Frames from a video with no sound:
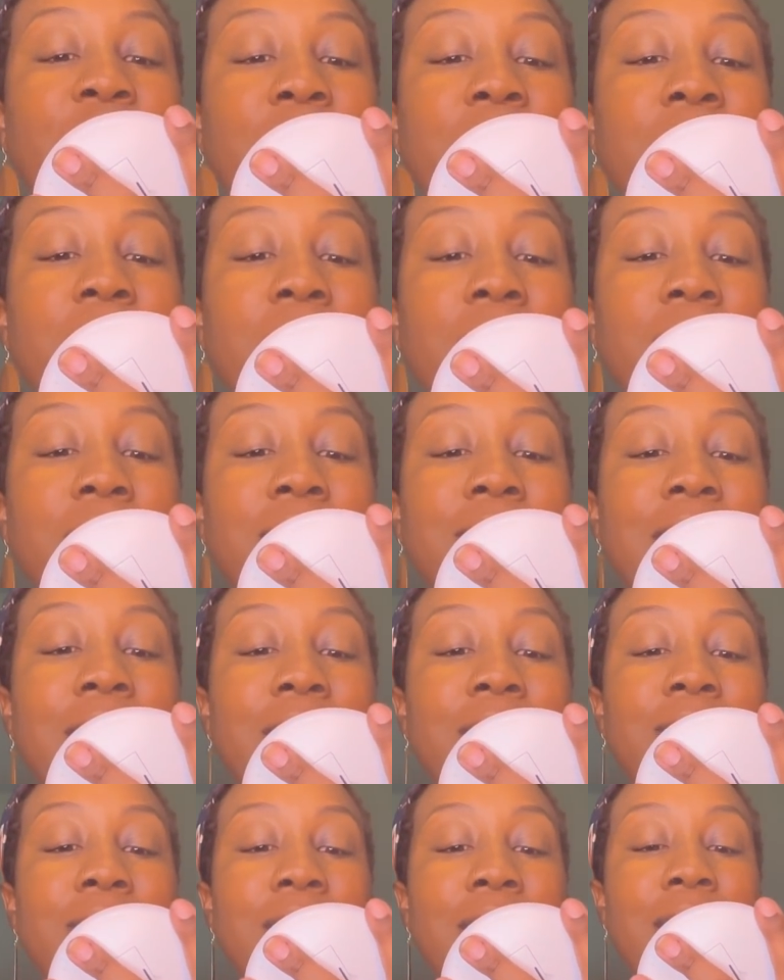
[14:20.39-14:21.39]
Star
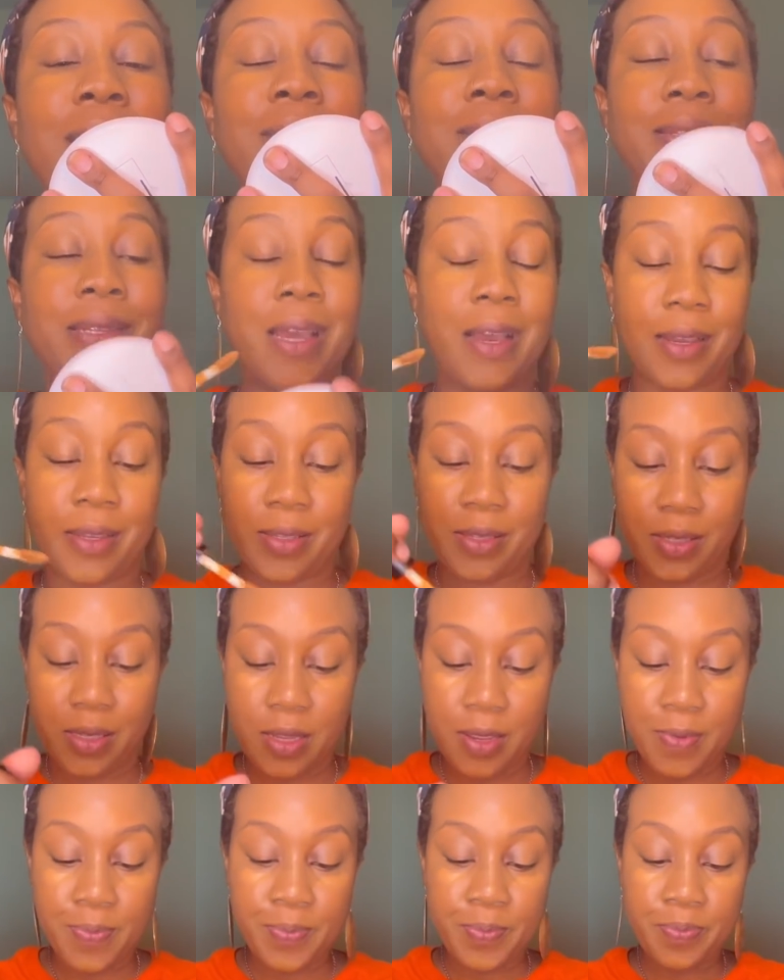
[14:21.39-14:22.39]
says and does.
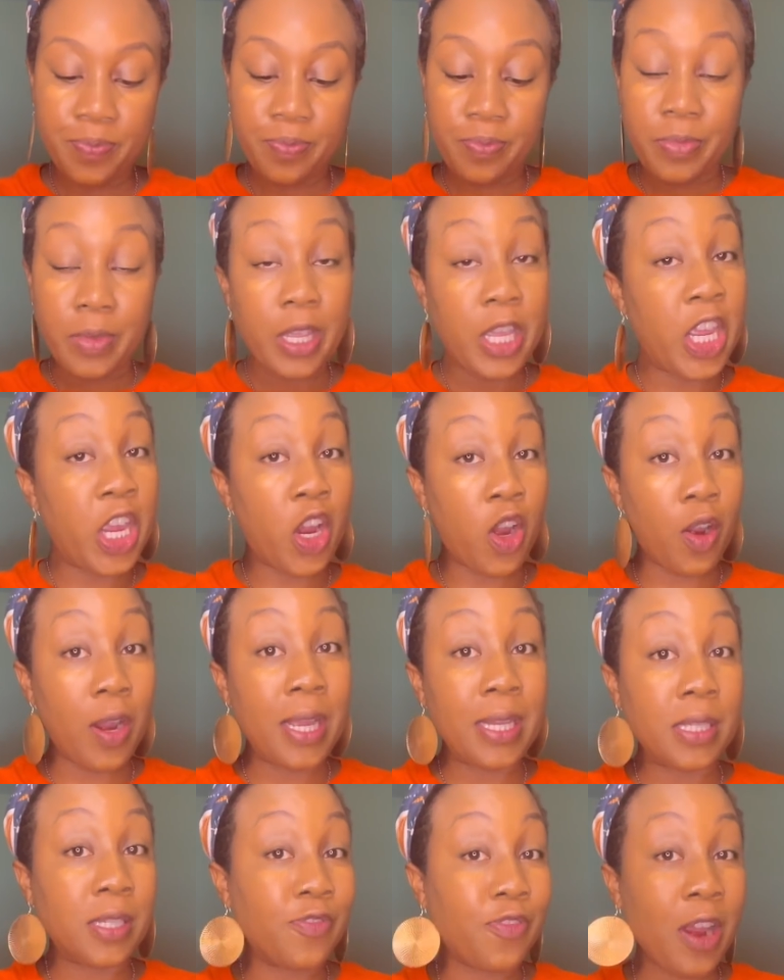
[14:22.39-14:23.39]
You're
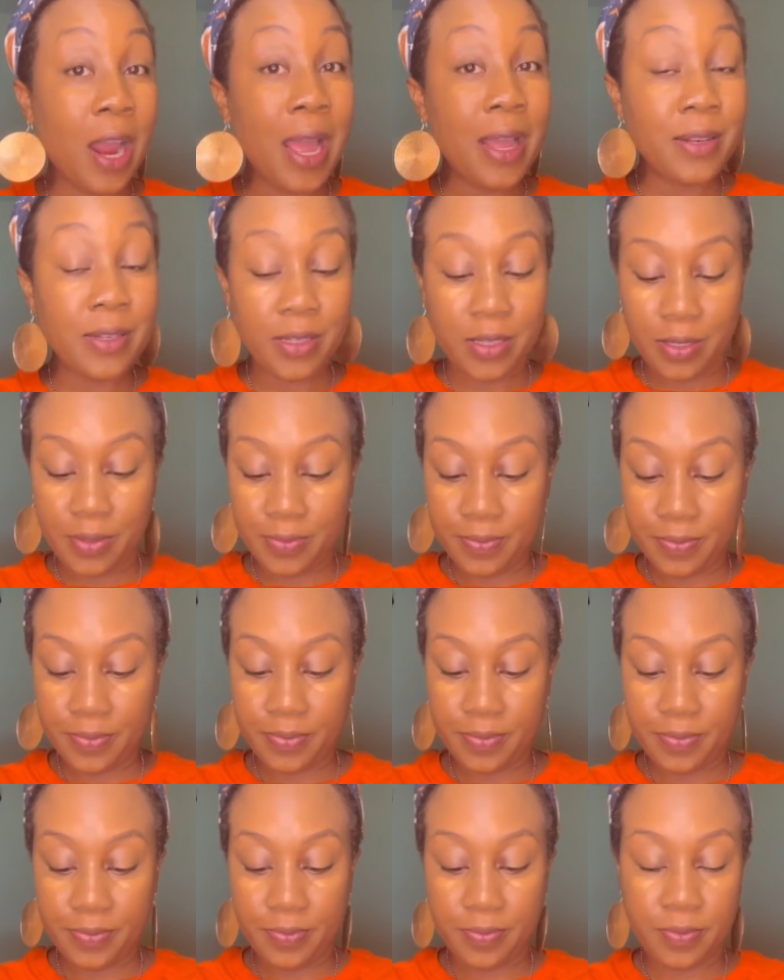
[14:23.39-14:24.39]
his friend.
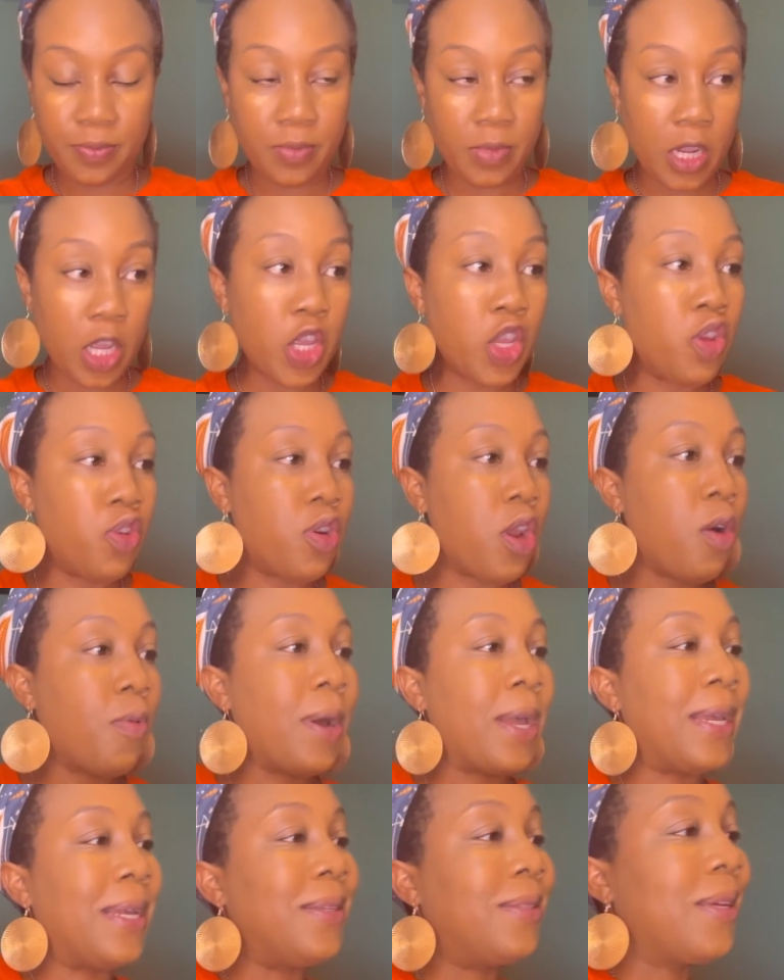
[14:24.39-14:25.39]
You know
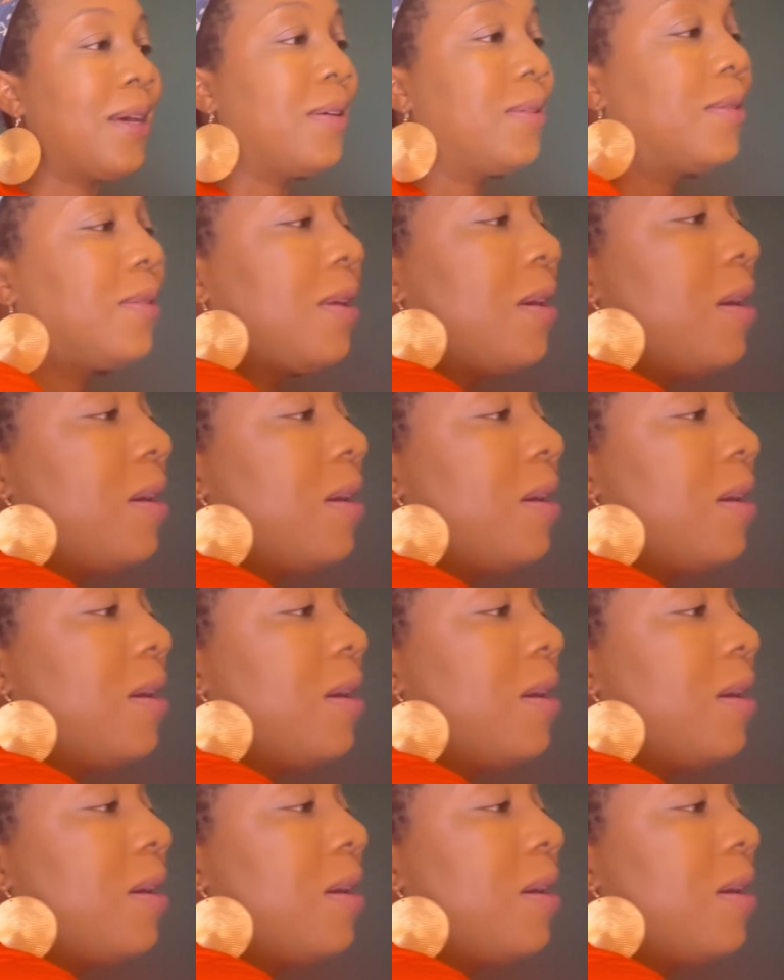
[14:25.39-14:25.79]
what he does.